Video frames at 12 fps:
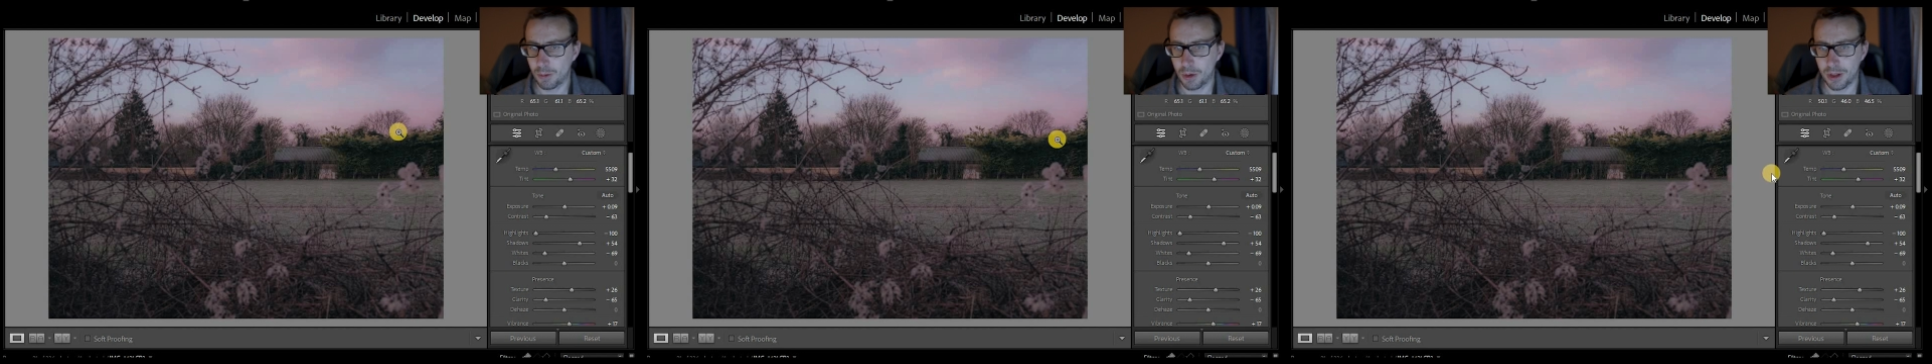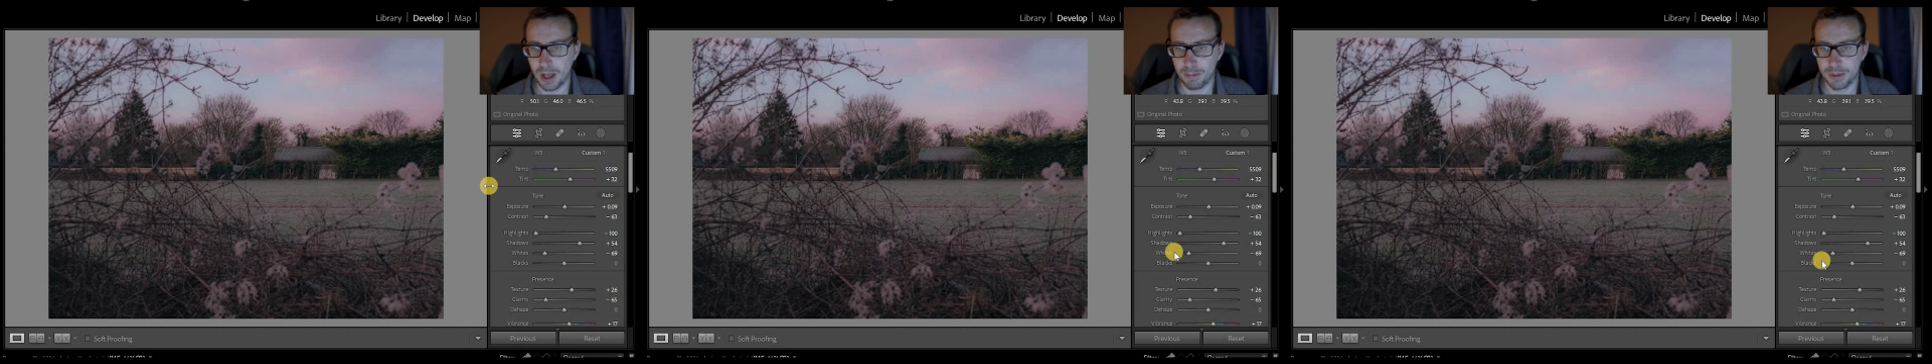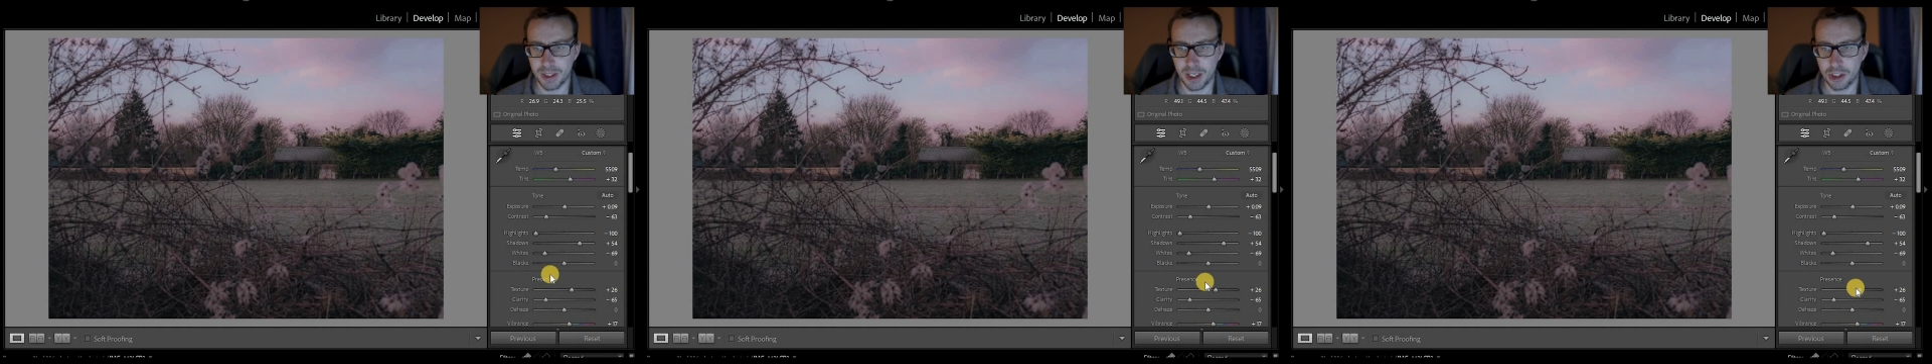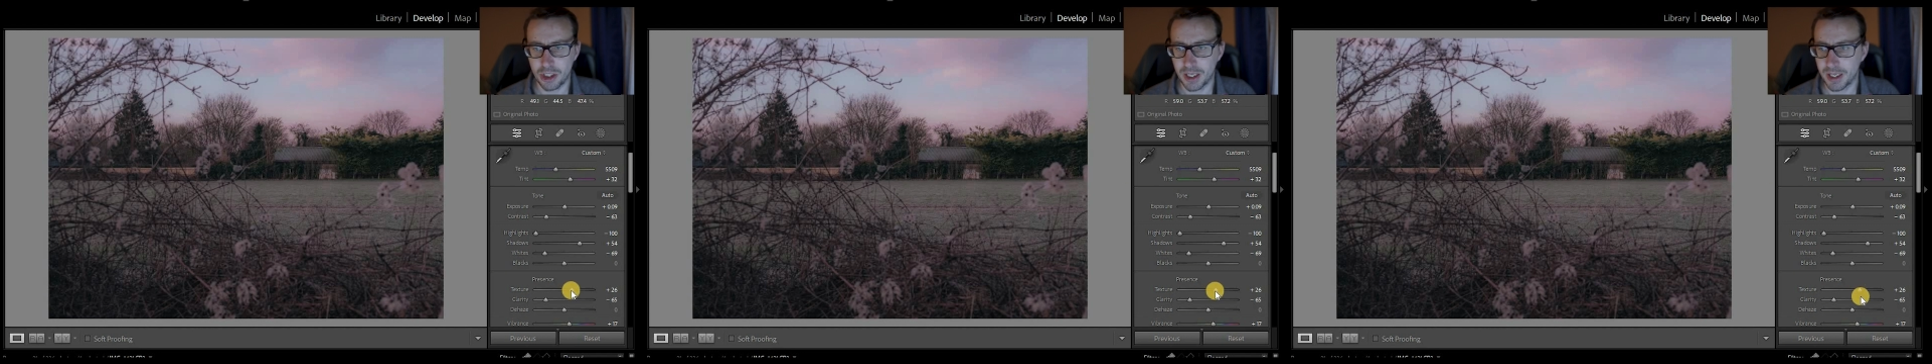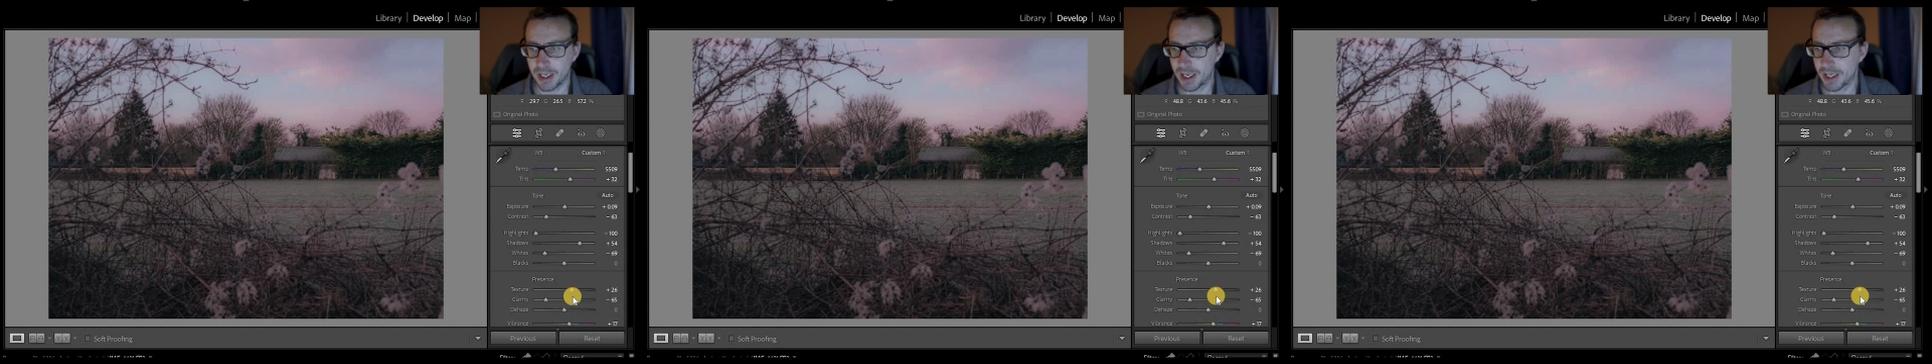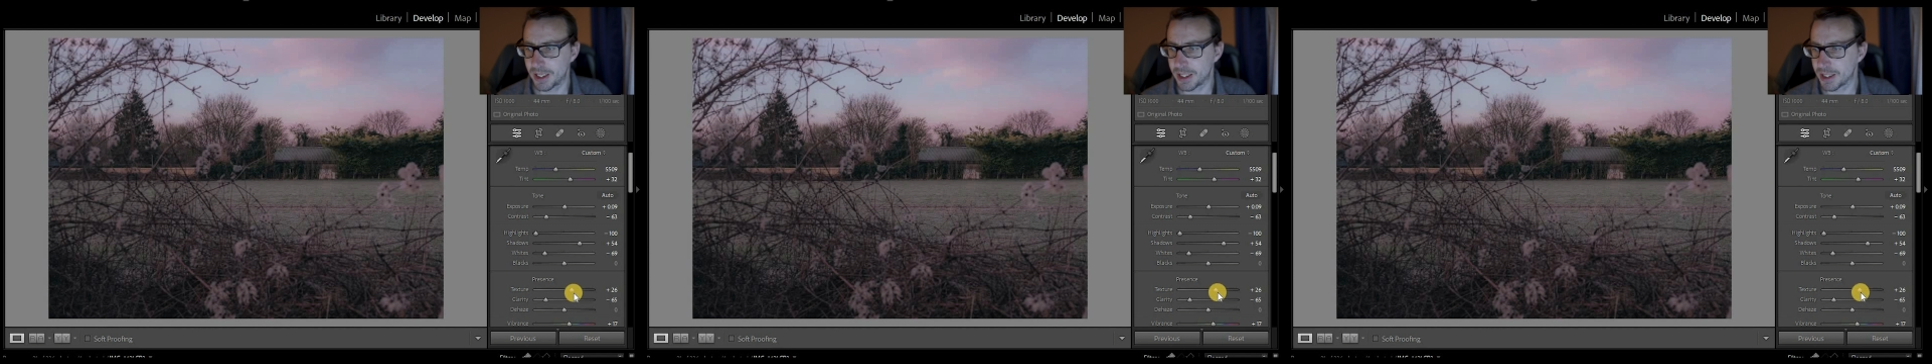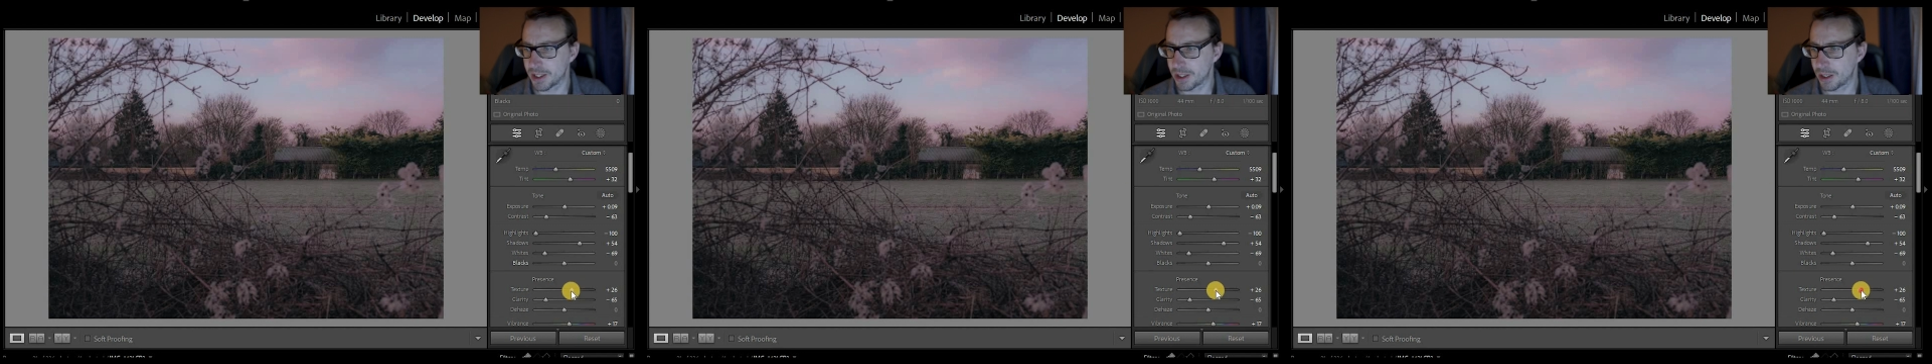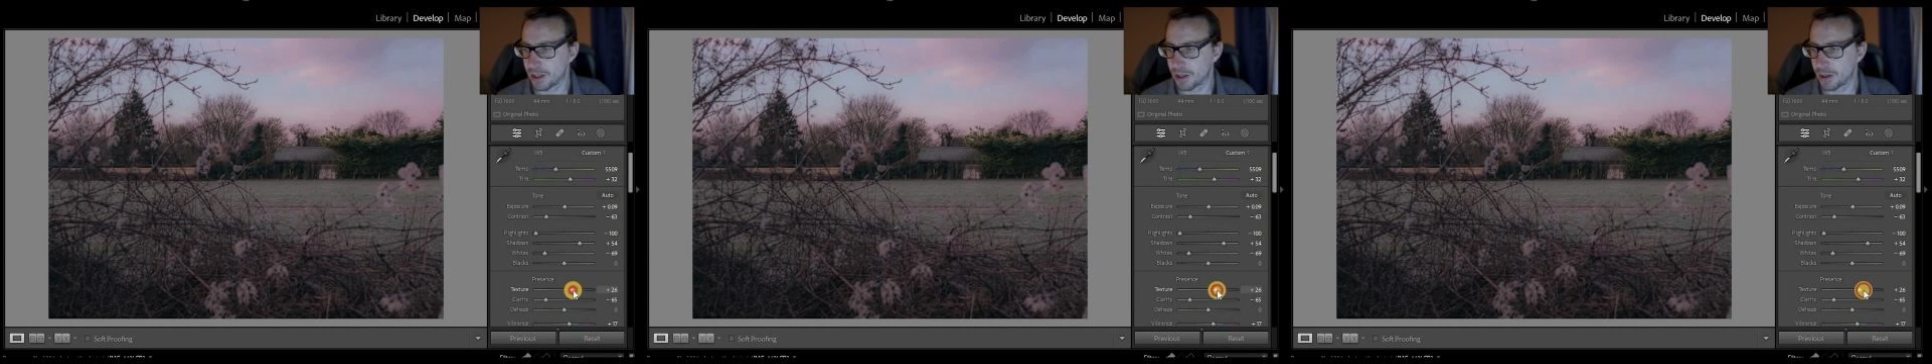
what that potentially is.